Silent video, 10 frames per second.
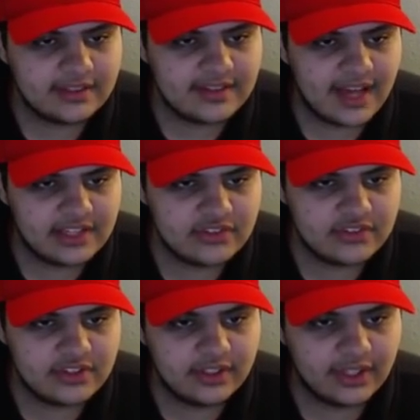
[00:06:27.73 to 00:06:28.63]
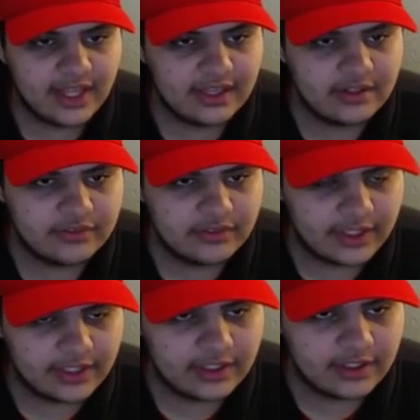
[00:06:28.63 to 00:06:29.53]
attaches to the leg of,
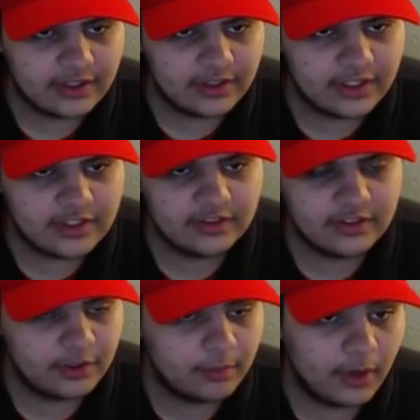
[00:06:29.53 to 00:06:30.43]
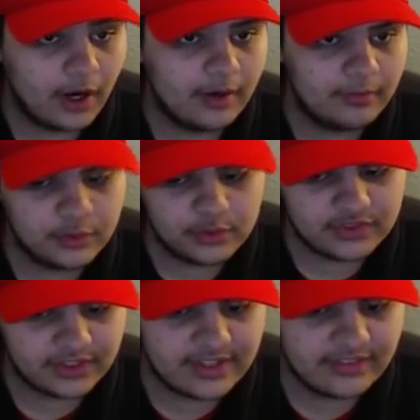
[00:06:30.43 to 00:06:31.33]
like, their mom
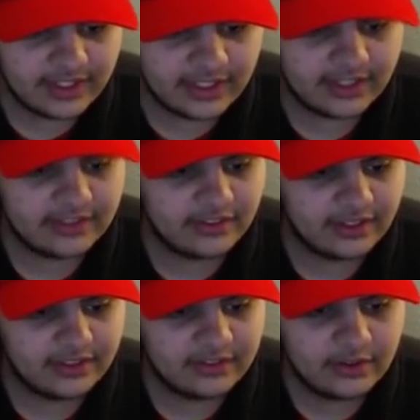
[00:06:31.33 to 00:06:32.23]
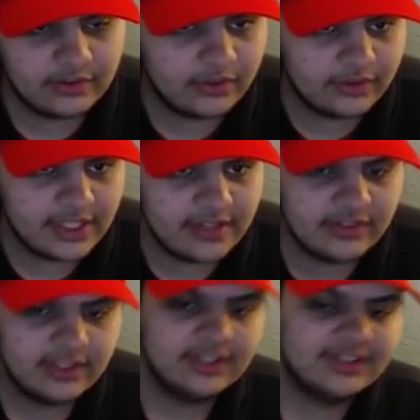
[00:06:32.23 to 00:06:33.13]
who's leaving, and they're like, no, don't leave.